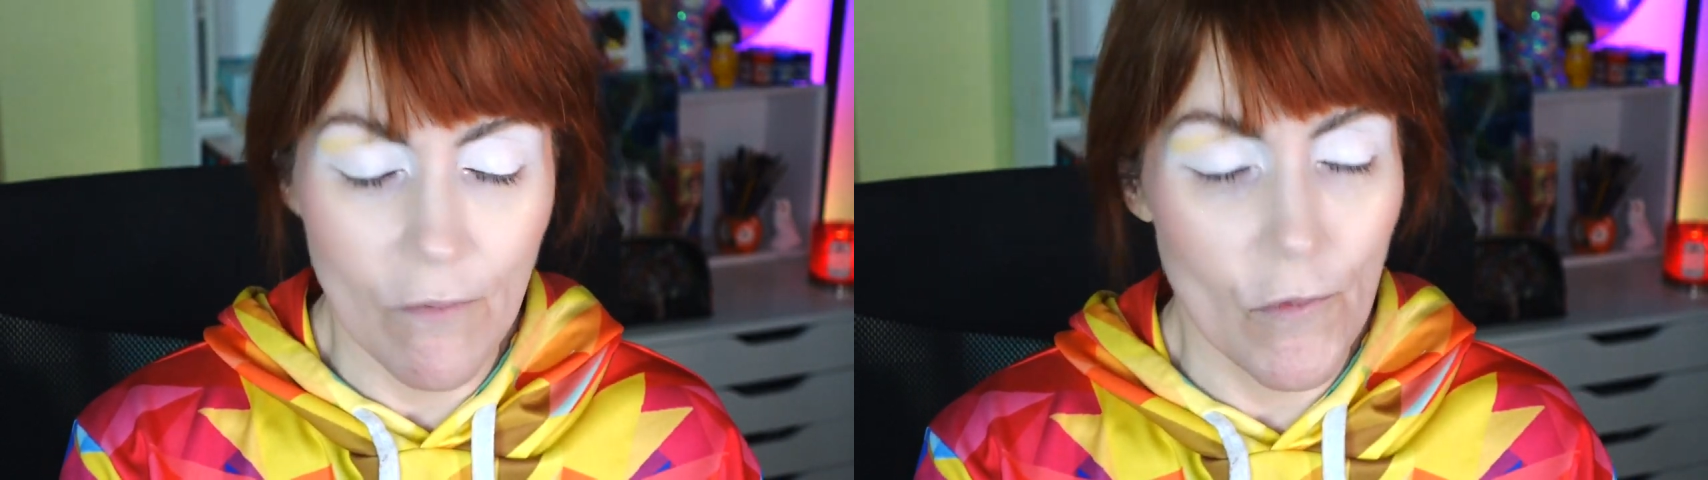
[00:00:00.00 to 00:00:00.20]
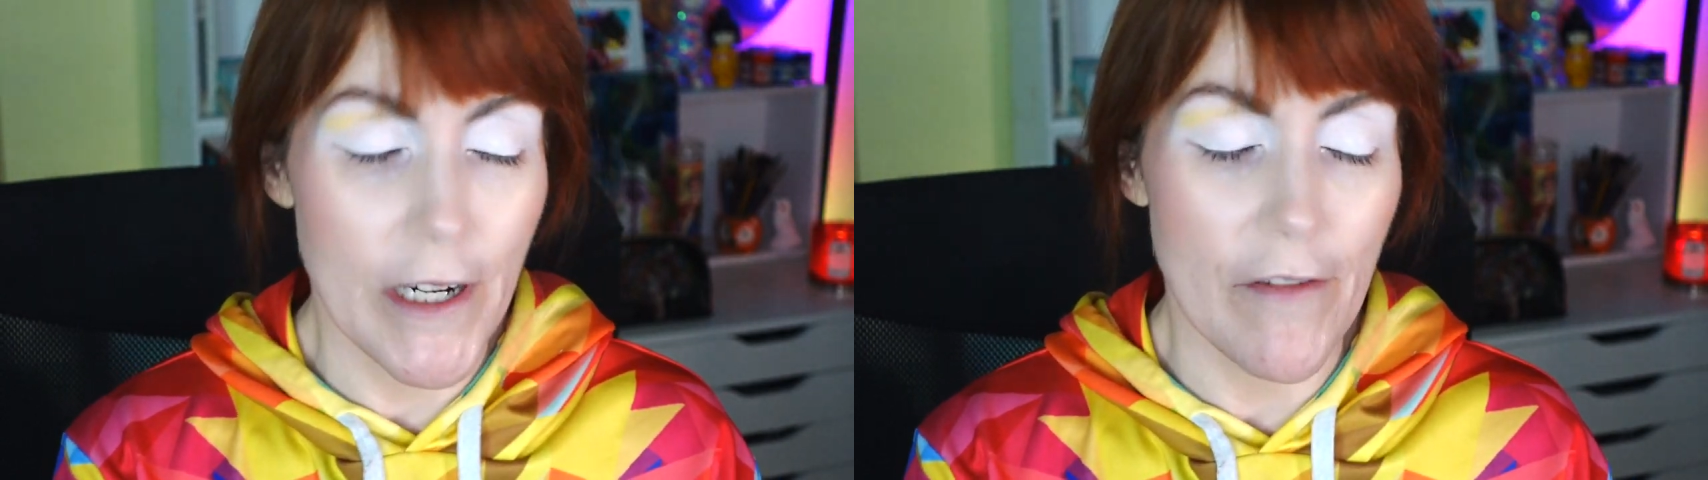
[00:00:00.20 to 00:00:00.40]

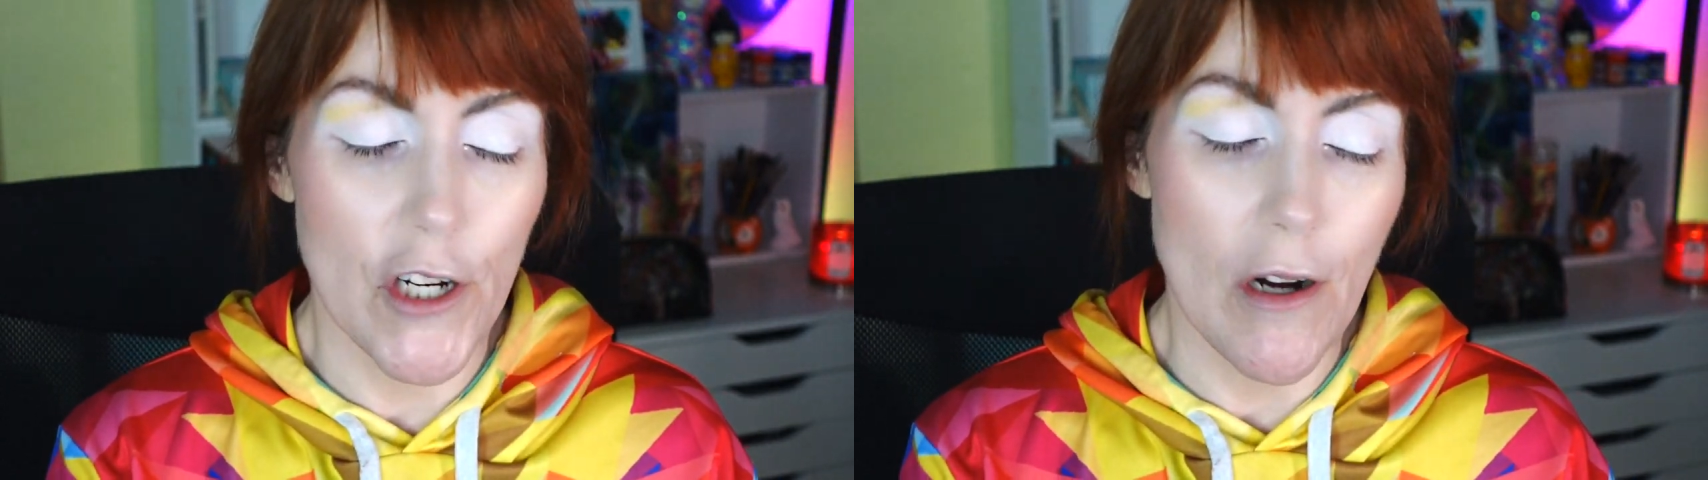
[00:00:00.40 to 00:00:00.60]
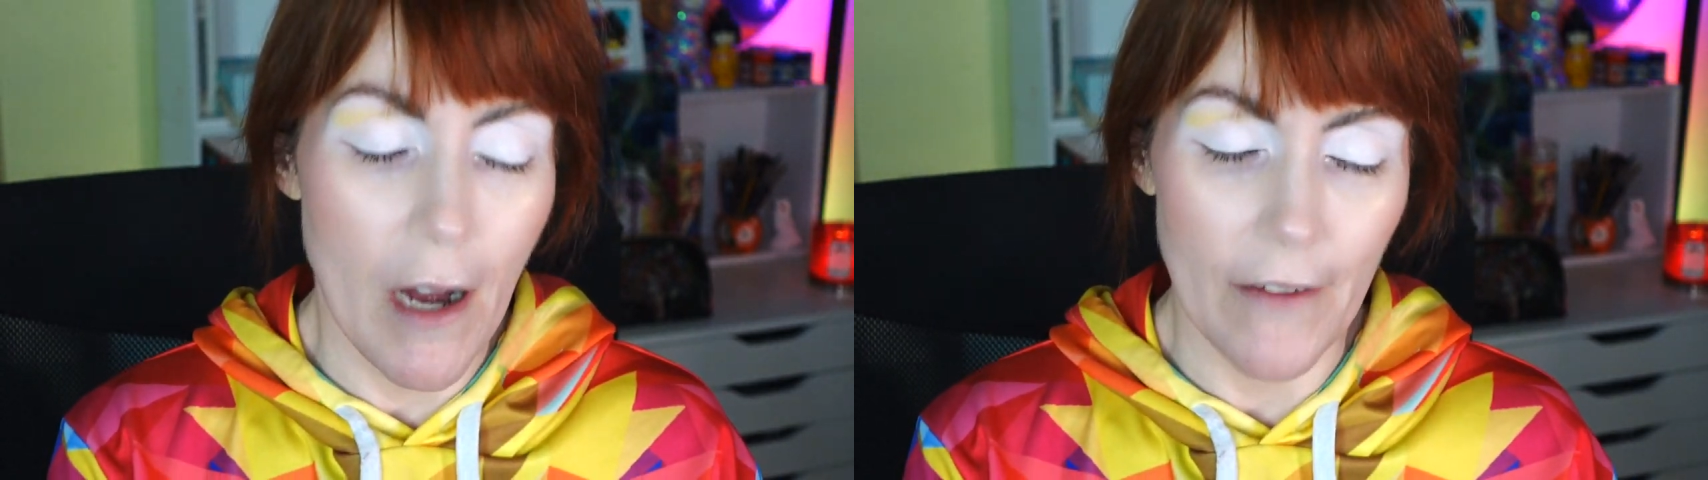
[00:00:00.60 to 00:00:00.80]
whenever
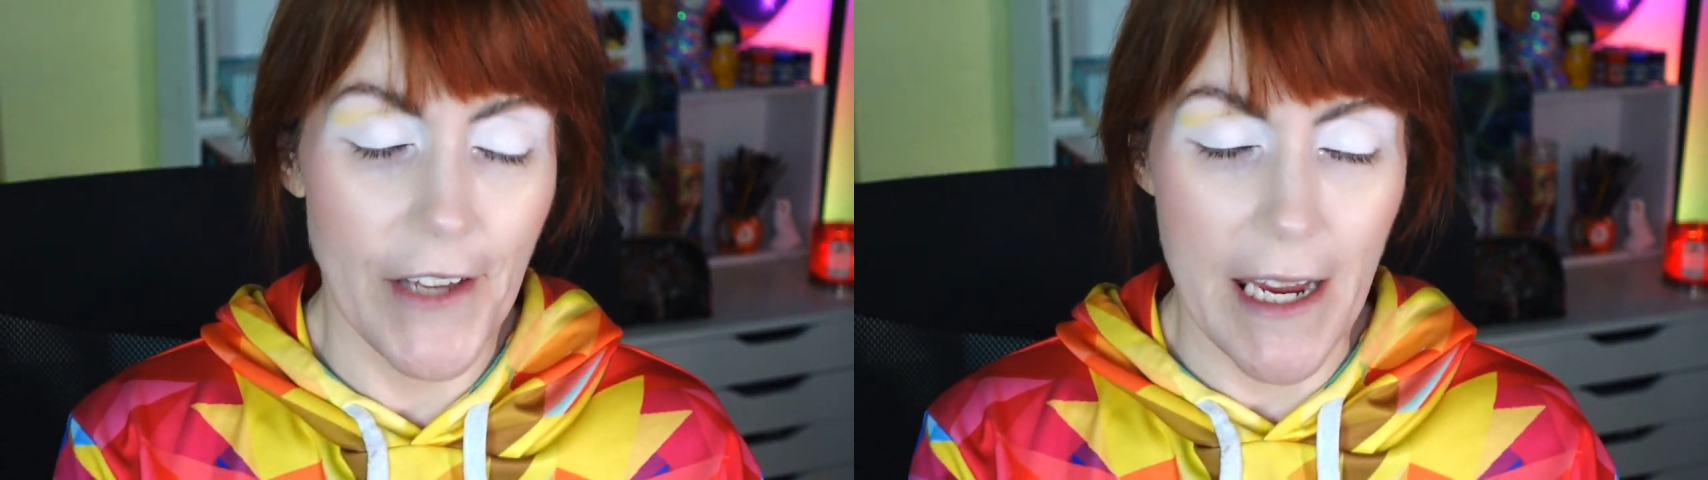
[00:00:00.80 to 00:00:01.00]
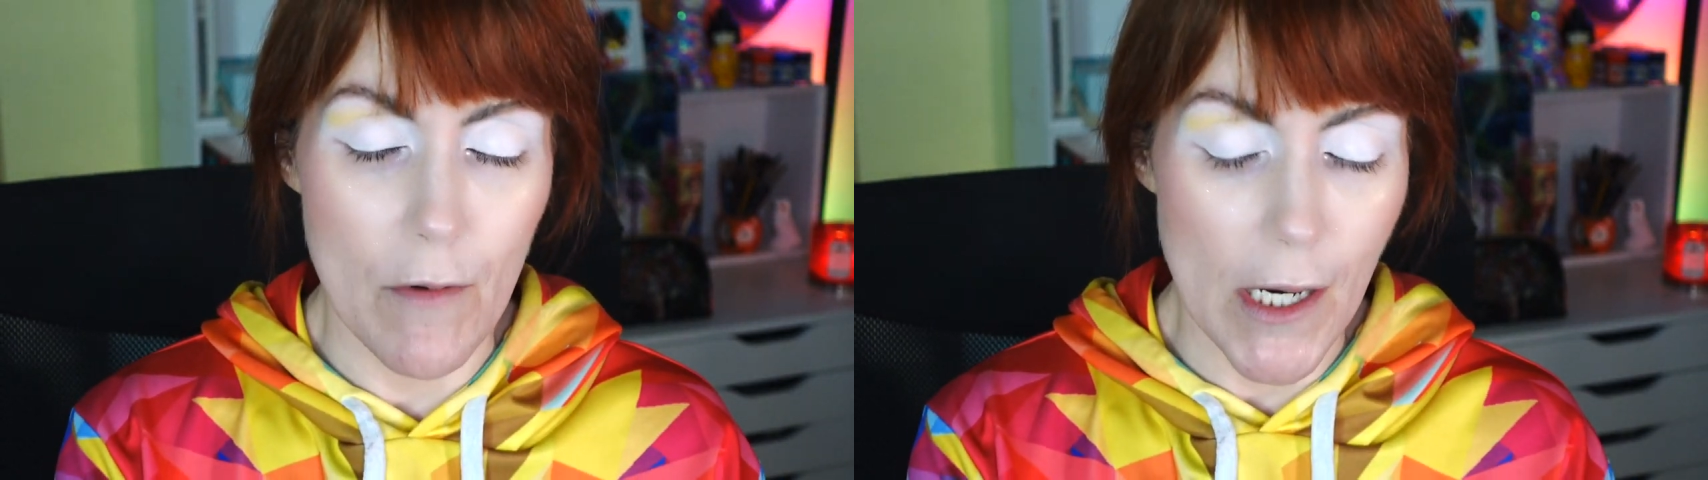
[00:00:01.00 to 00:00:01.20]
you're off
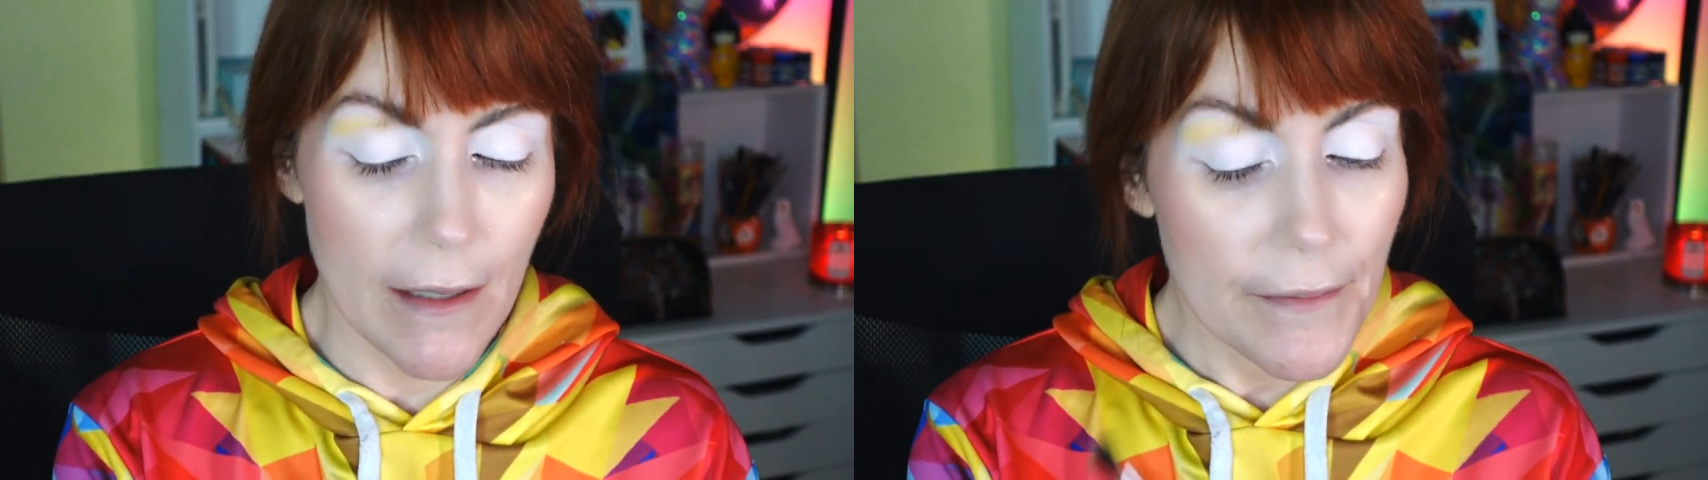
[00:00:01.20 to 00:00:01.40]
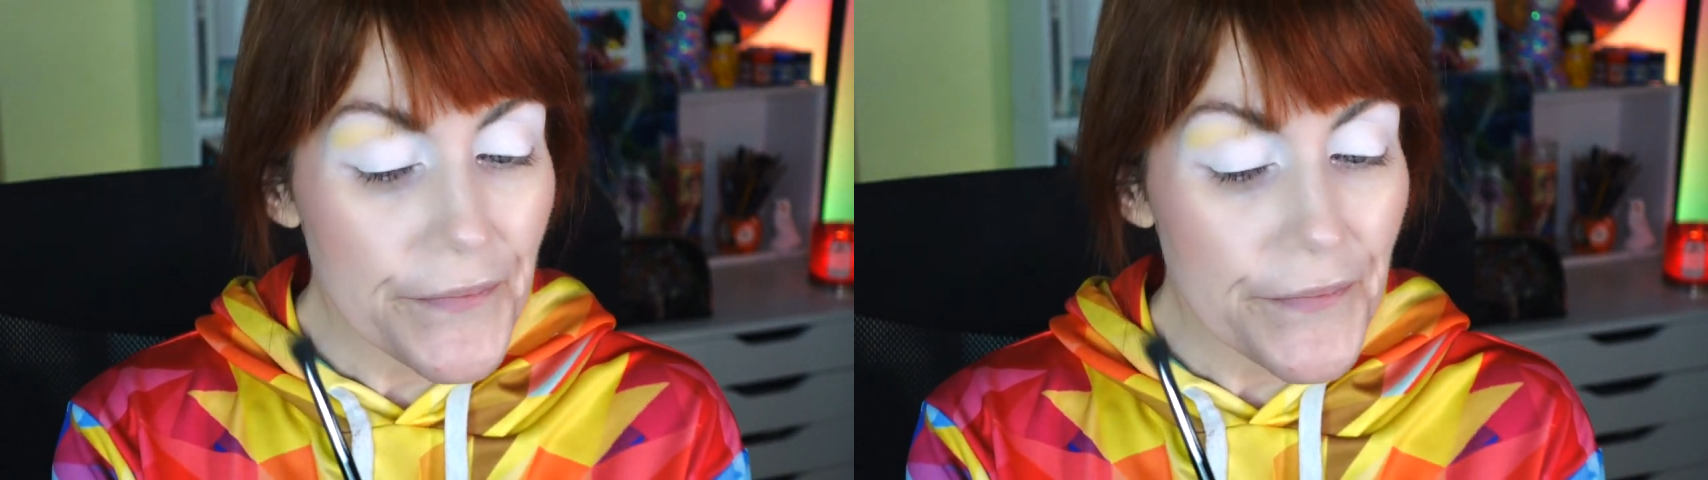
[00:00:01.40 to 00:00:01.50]
camera.